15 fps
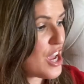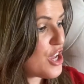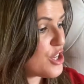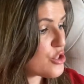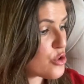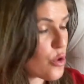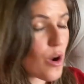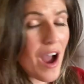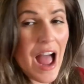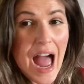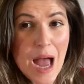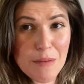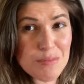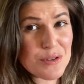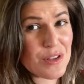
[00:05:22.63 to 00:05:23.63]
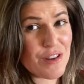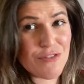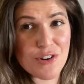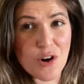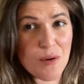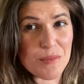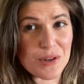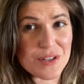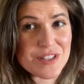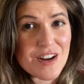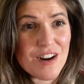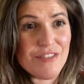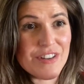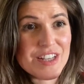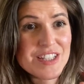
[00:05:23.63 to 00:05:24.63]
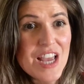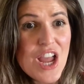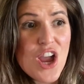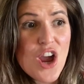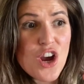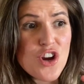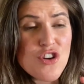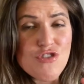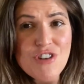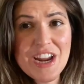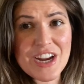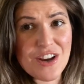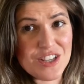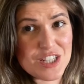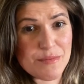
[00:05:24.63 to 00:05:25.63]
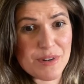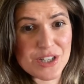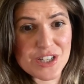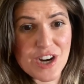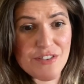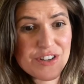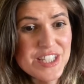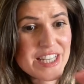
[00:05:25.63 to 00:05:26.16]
So absolutely phenomenal service, great customer service.